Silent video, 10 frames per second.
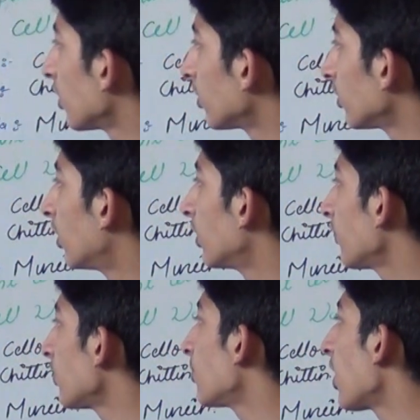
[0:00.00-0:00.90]
or
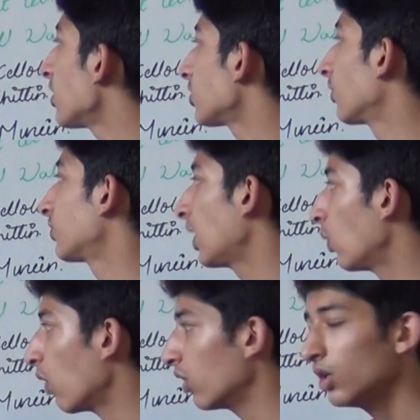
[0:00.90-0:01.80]
different parts of
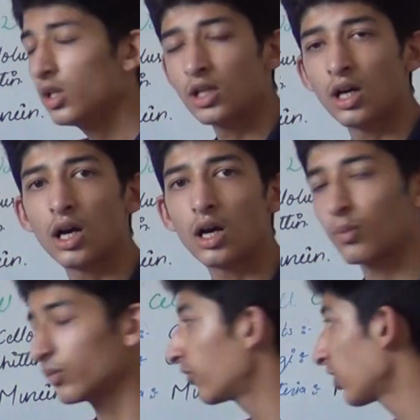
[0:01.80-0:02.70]
cell wall.
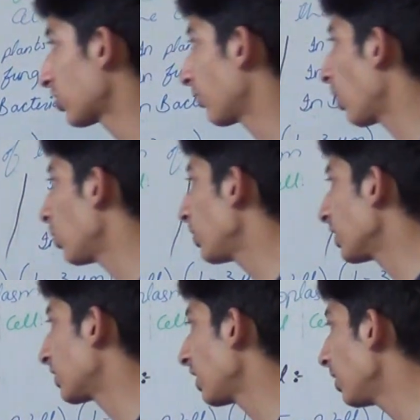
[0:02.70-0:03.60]
First of all, we
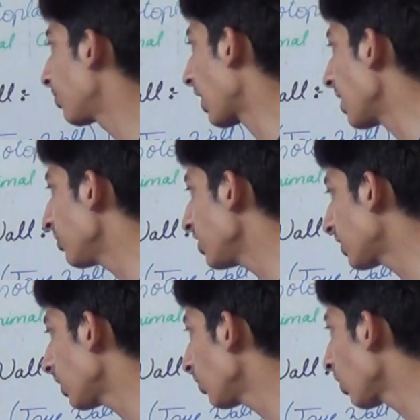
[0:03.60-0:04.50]
can say primary
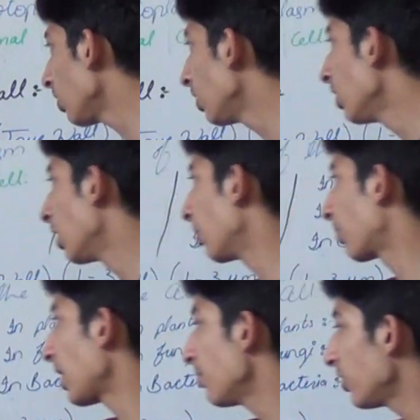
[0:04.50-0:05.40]
cell wall,
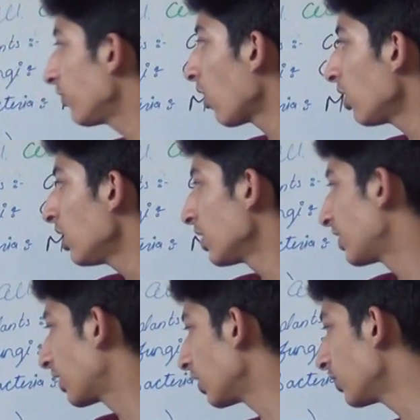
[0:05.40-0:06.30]
primary wall,
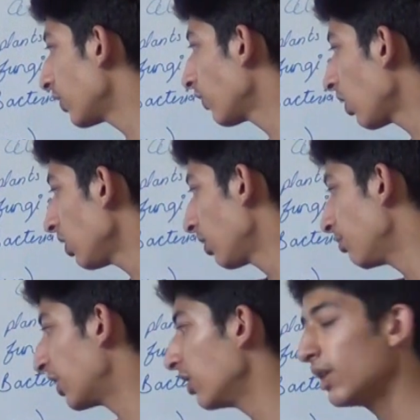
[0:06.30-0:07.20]
secondary wall,
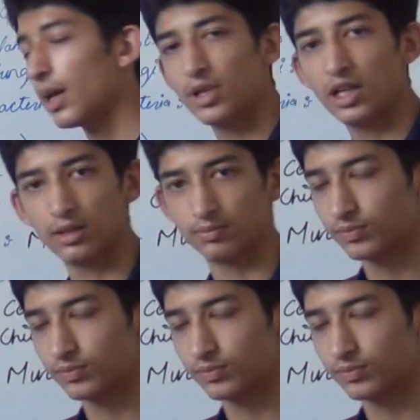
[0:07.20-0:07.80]
middle lamella.